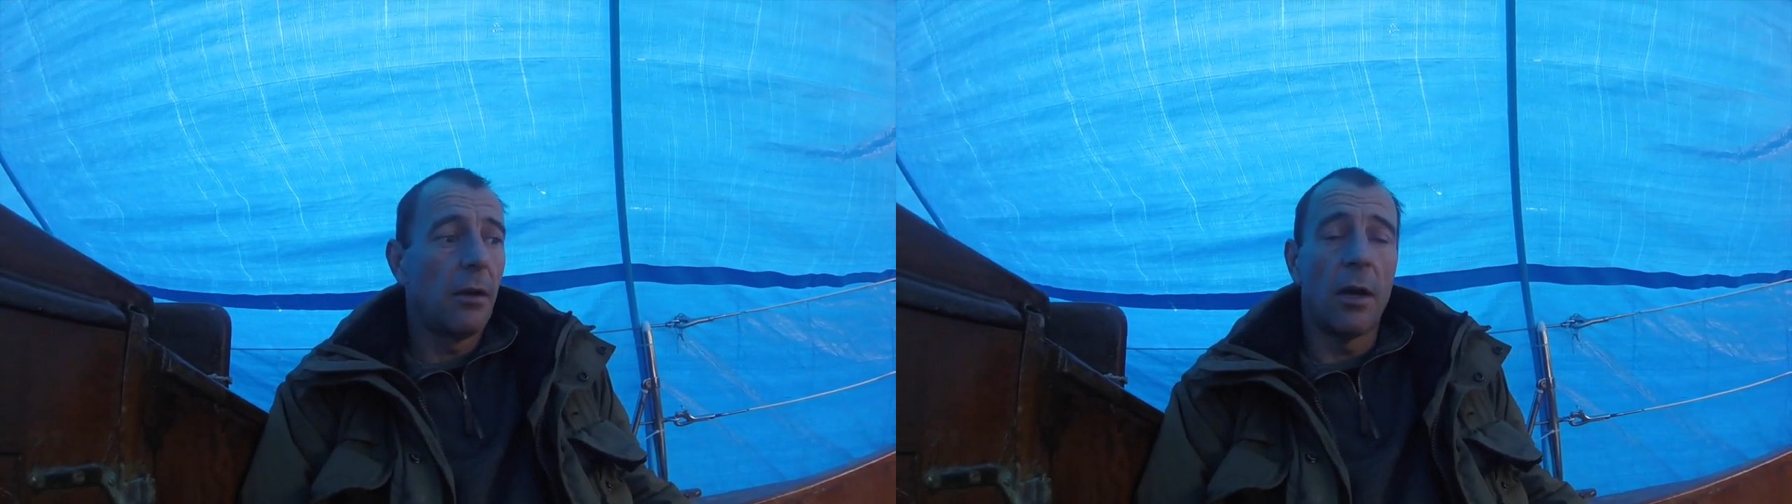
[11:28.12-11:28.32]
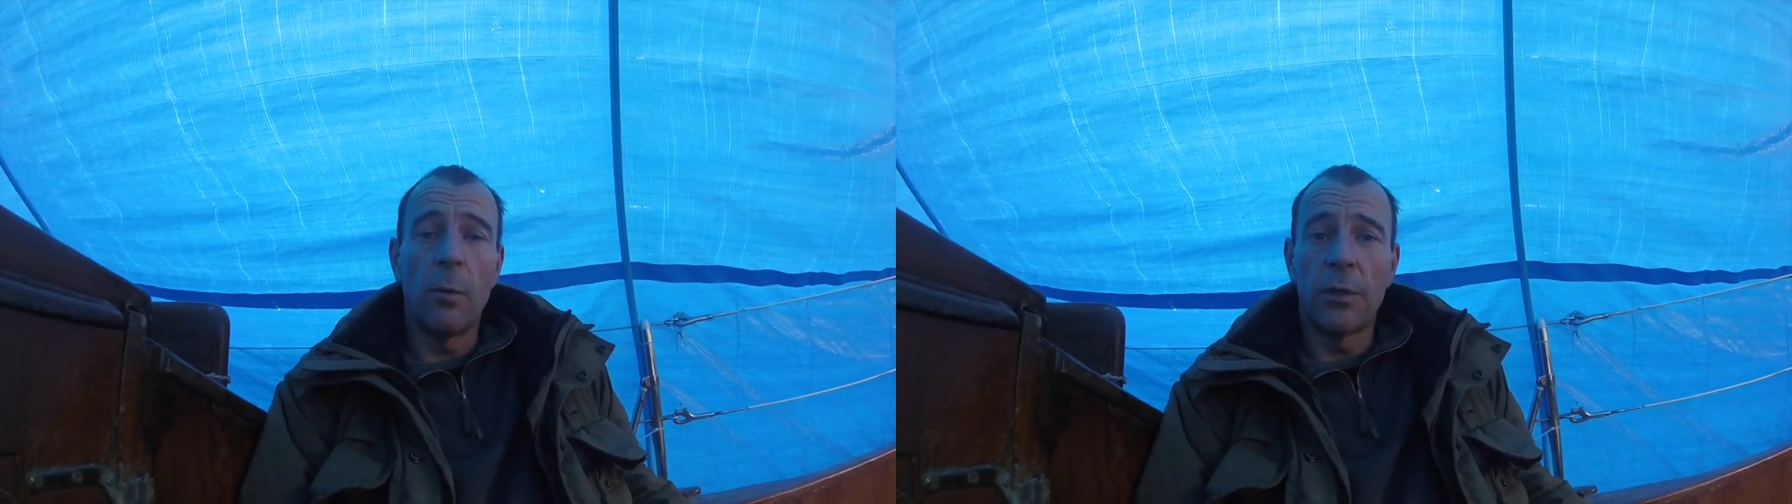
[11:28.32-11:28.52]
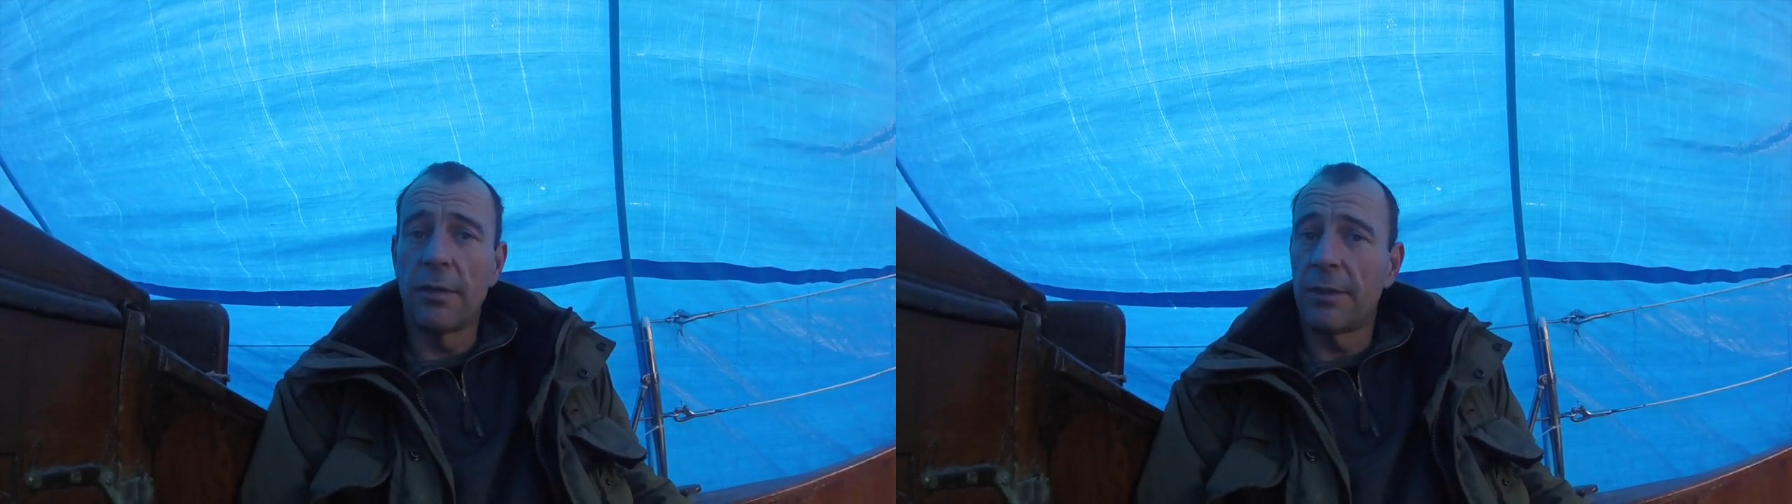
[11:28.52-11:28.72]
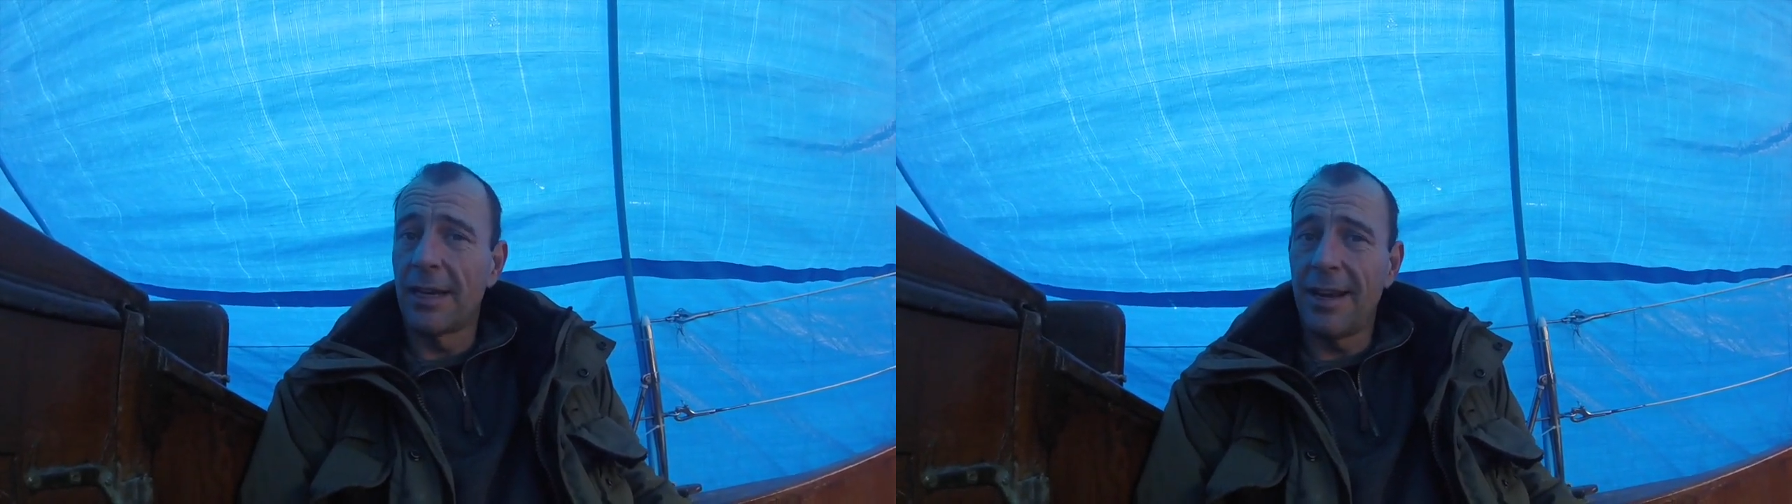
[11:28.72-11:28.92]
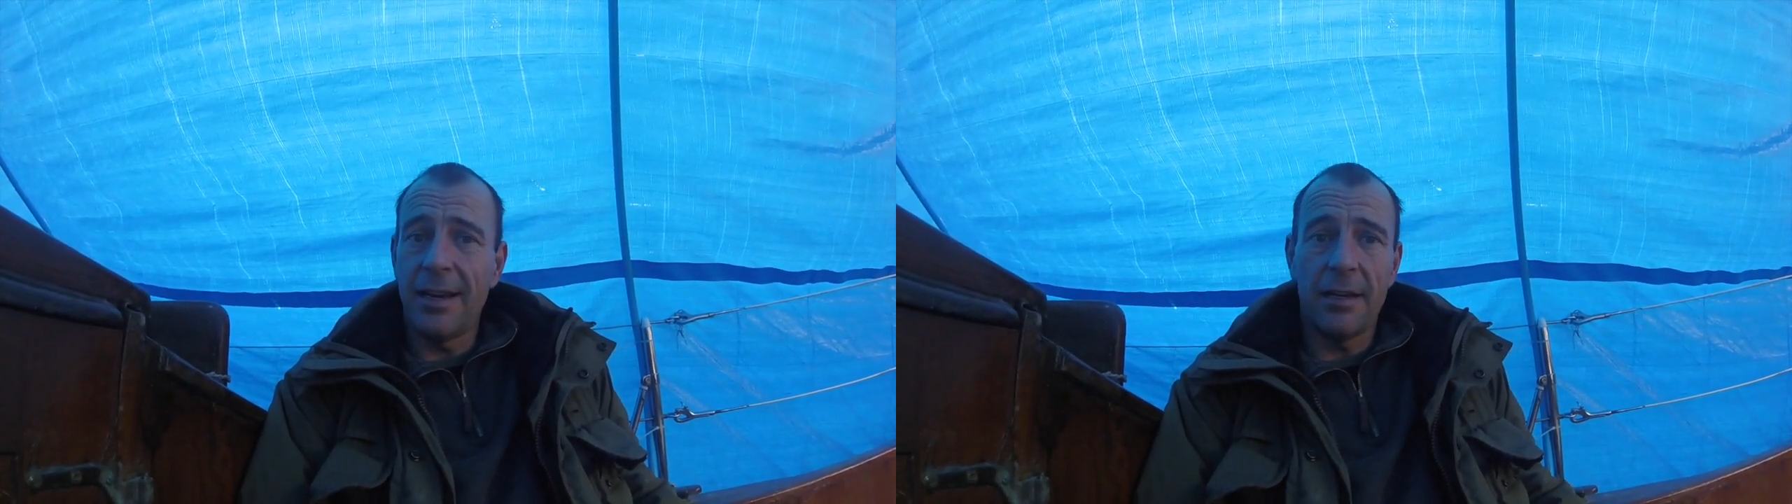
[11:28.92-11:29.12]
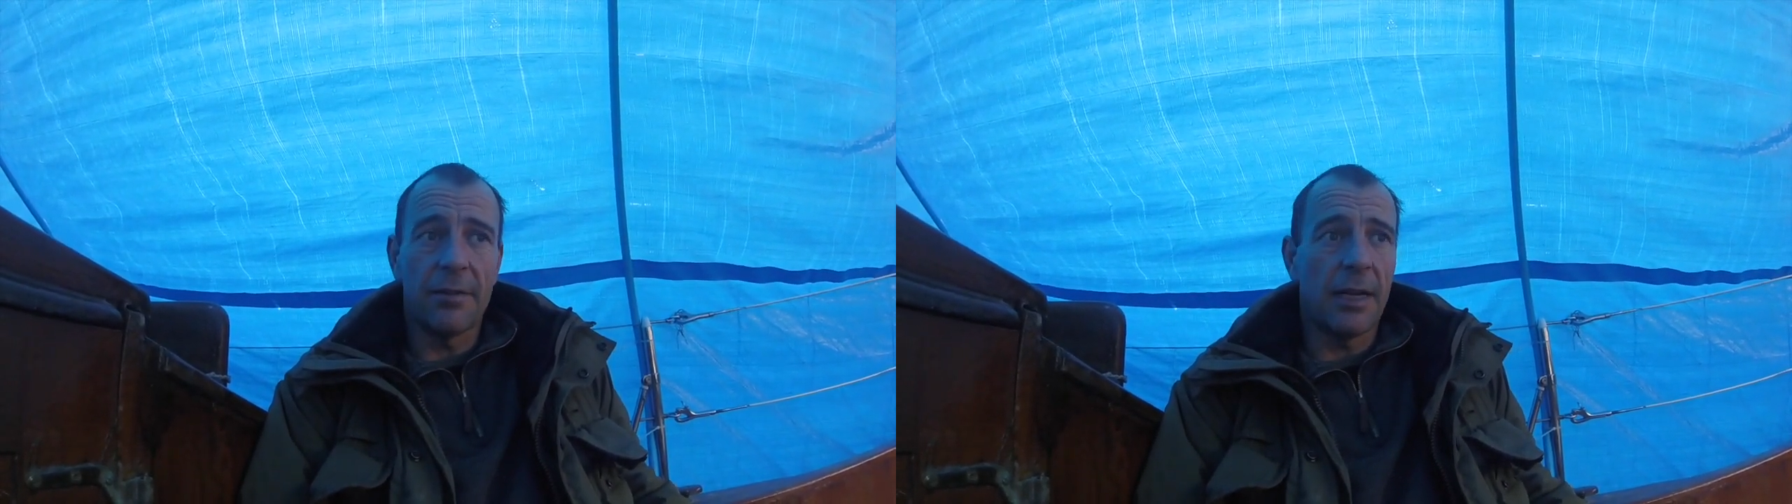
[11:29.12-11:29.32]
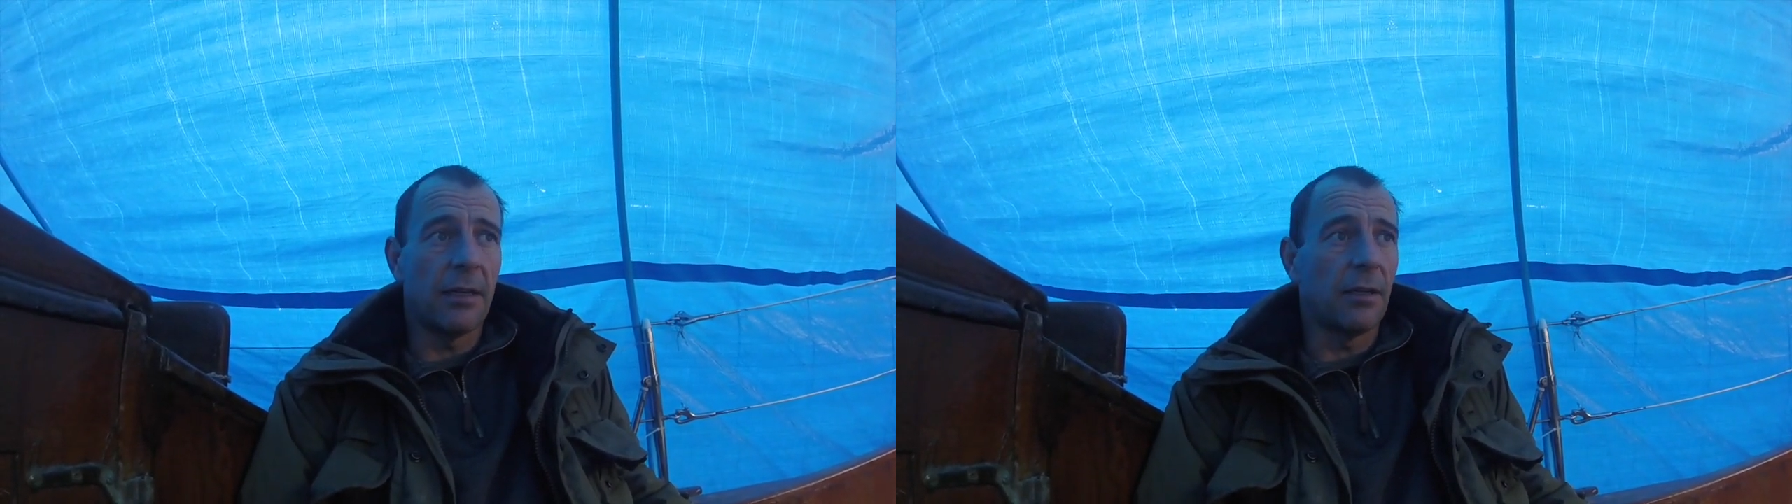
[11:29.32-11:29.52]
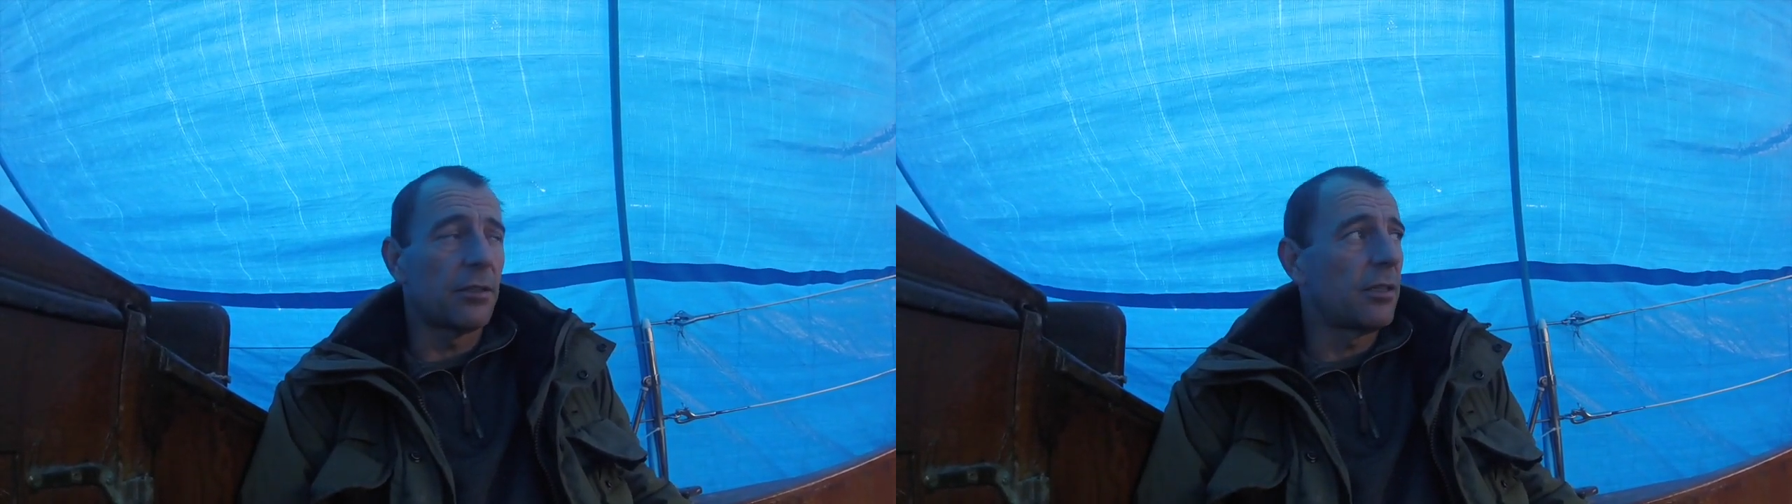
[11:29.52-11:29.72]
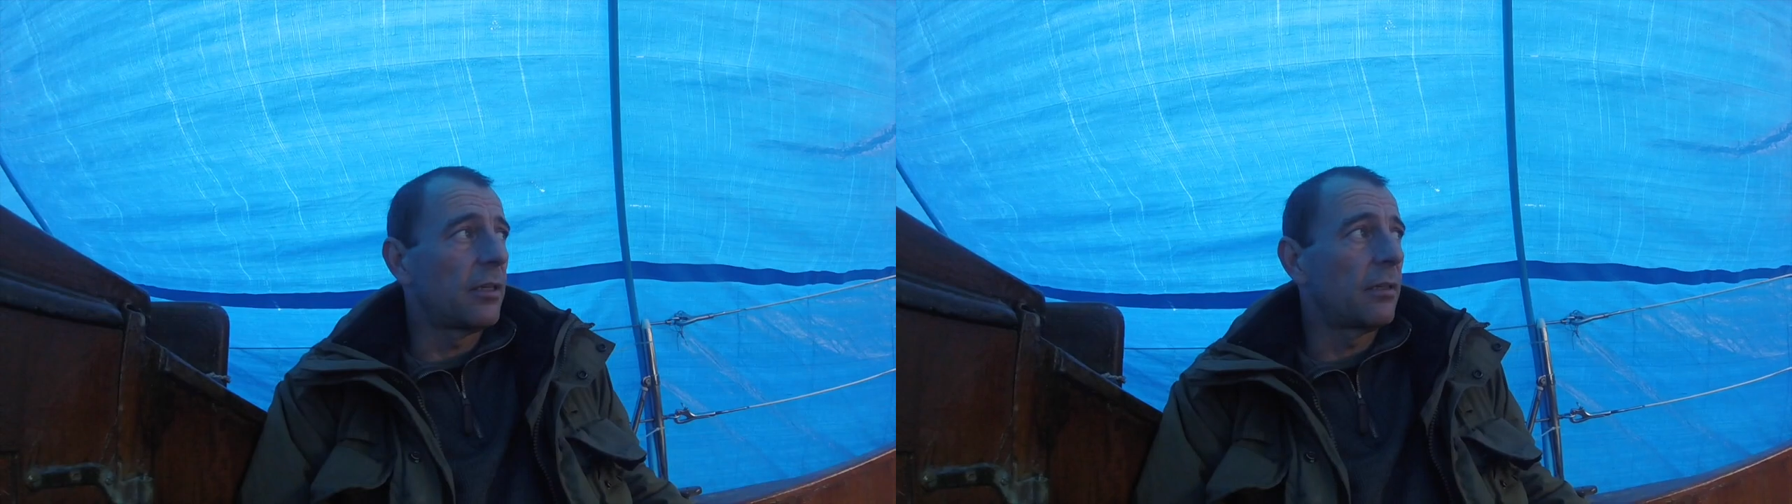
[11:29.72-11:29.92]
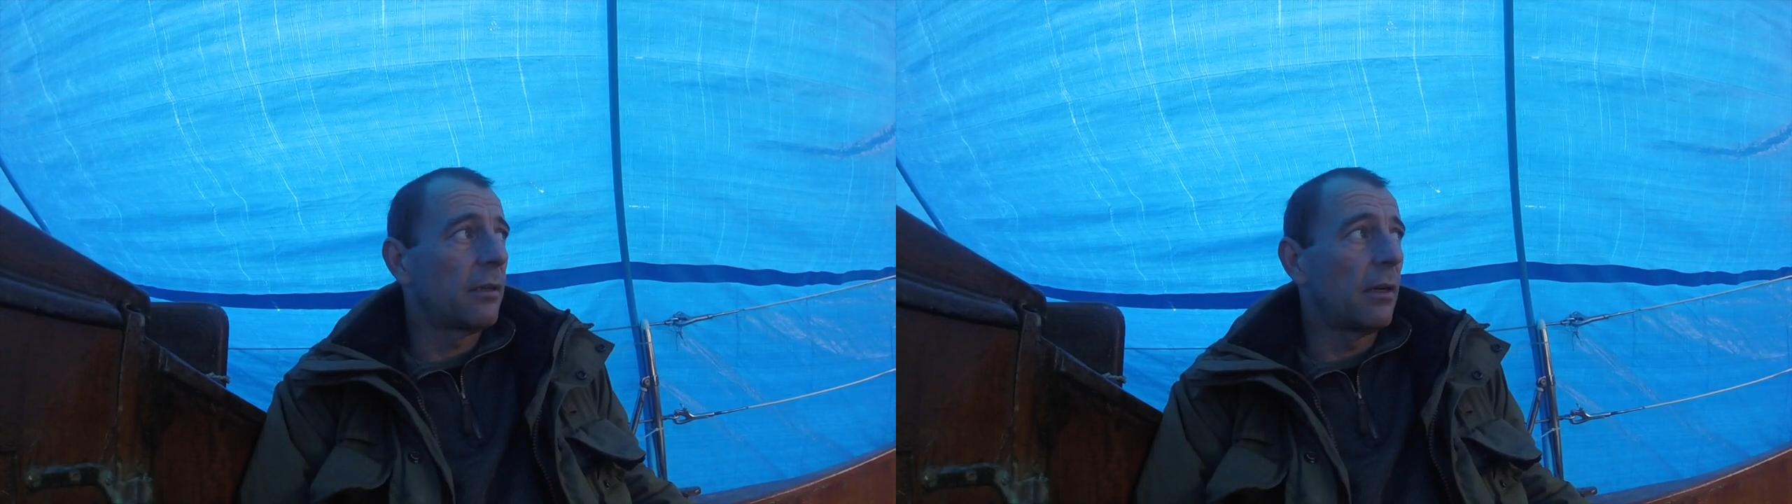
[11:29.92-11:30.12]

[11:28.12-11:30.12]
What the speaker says: I wouldn't have done any of that last year.